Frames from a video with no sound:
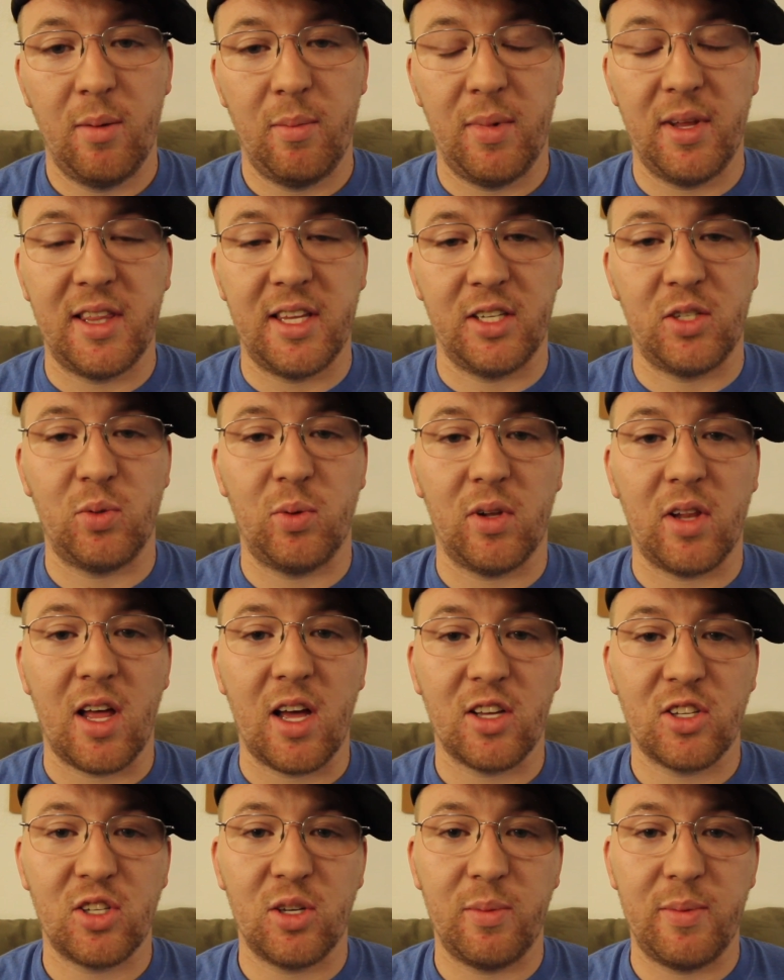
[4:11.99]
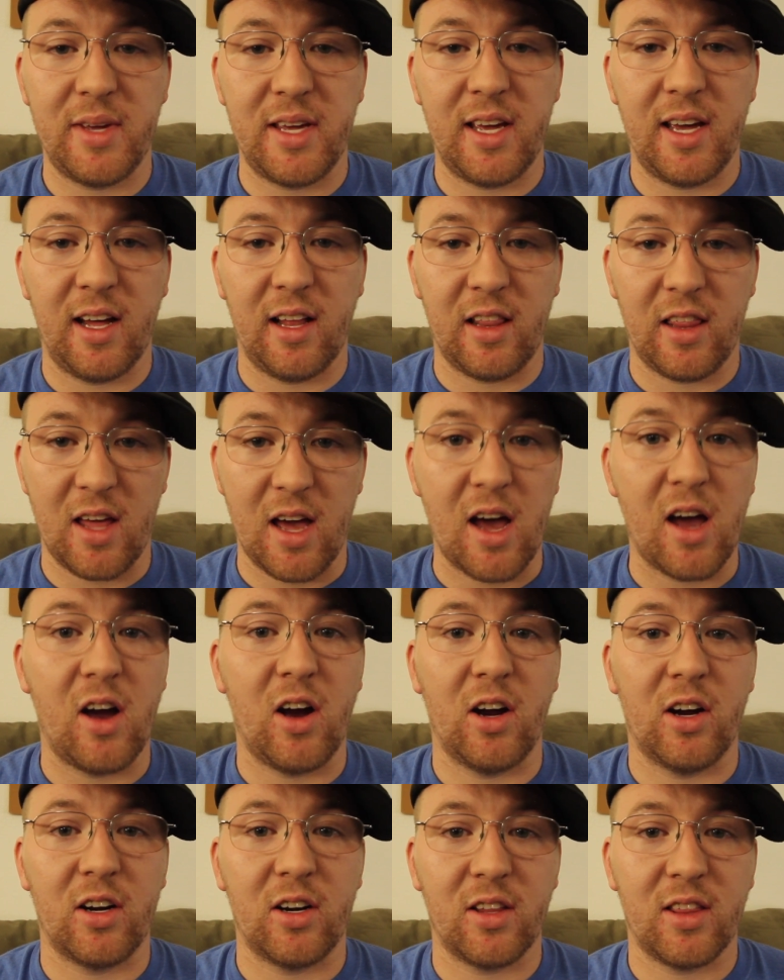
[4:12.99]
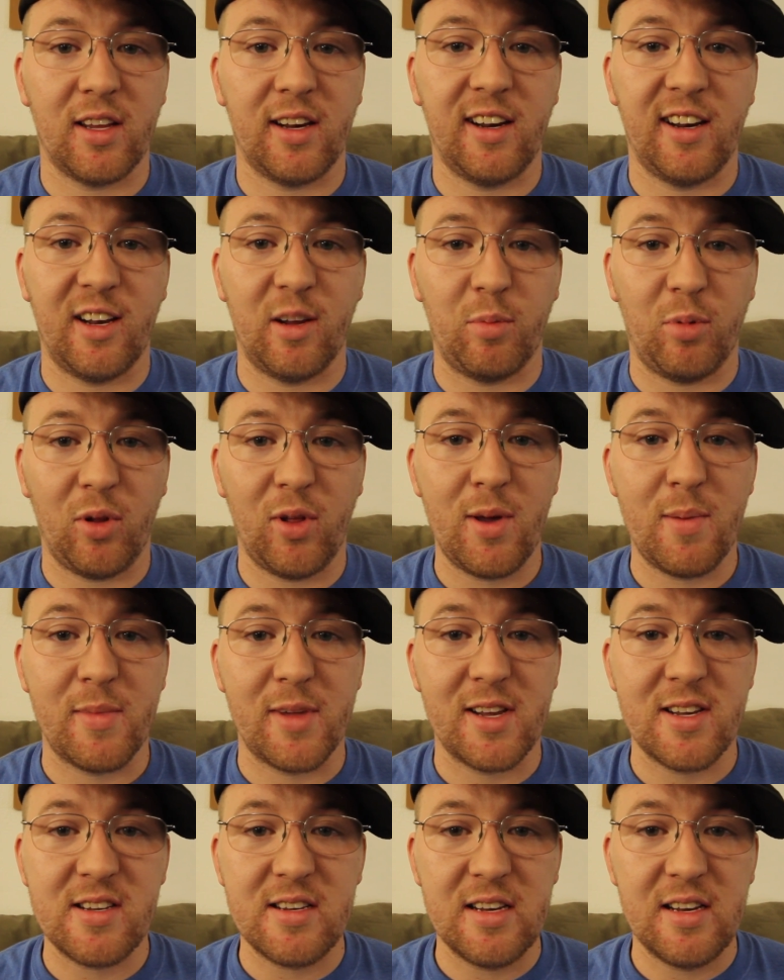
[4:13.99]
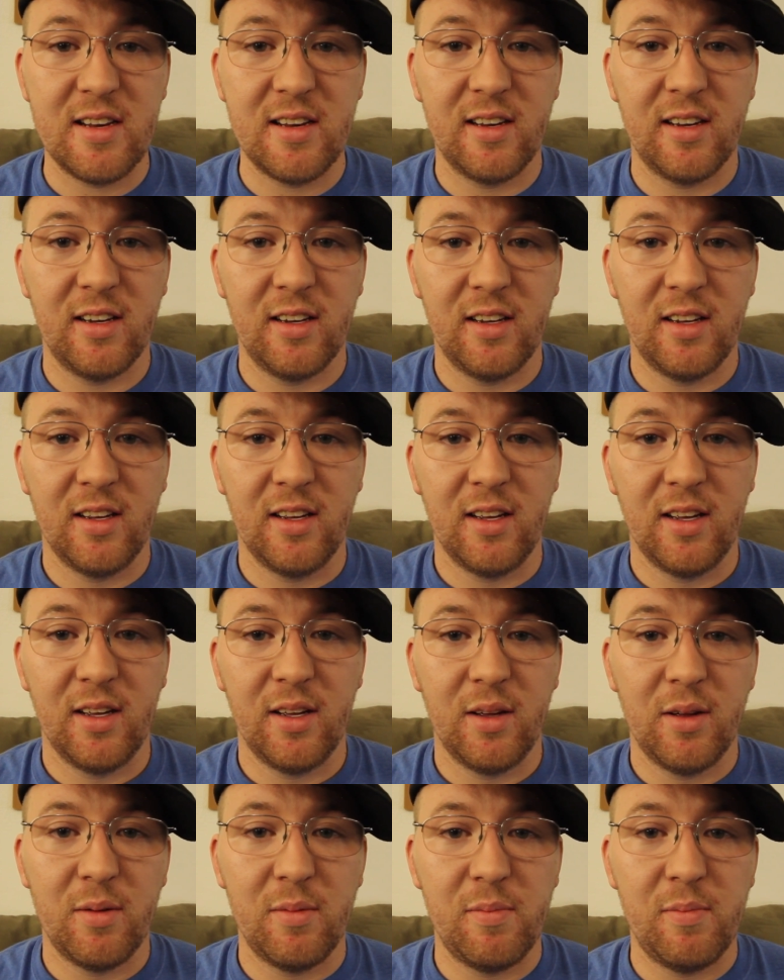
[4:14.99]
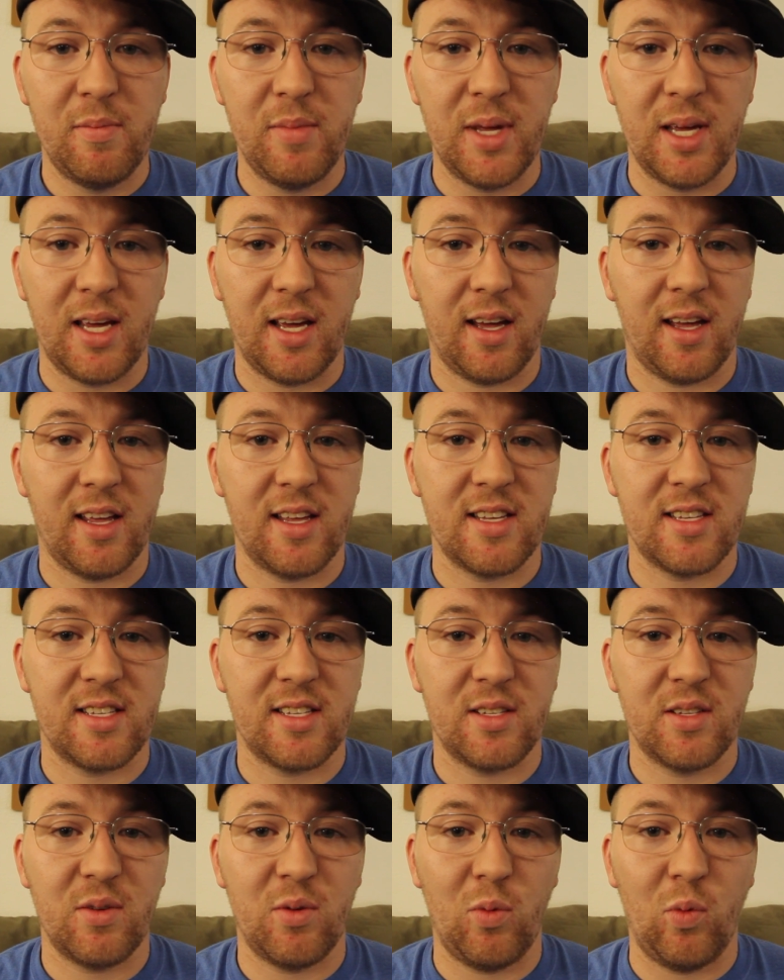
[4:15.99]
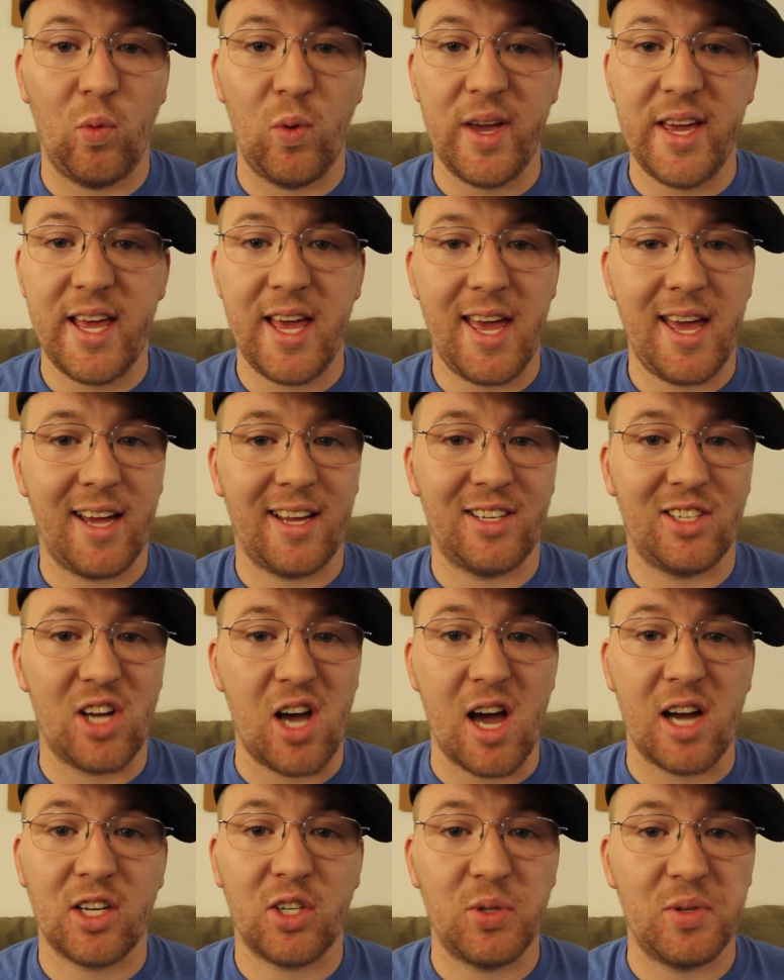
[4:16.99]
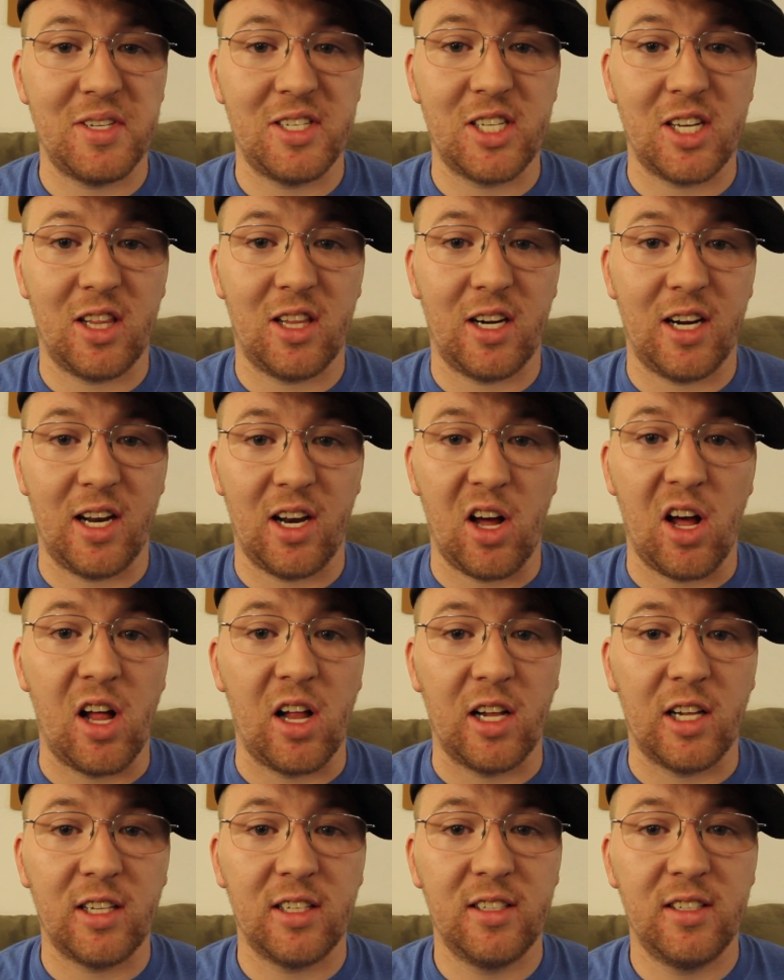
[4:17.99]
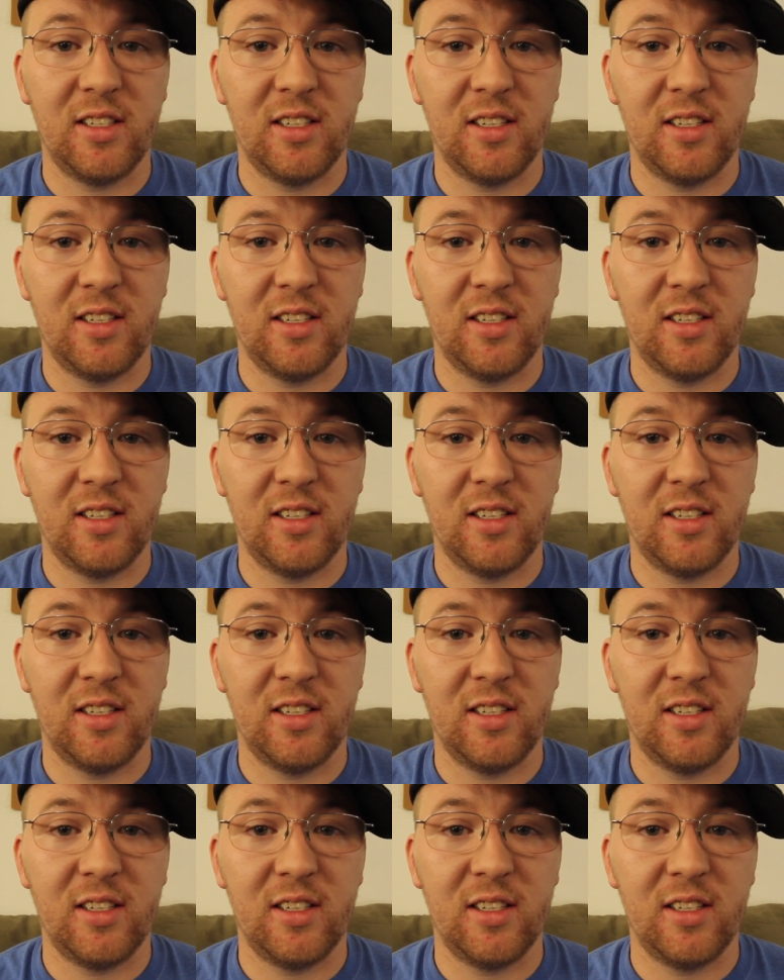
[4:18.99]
But this will also be a lot harder than a deployment, because we can't talk to each other at all.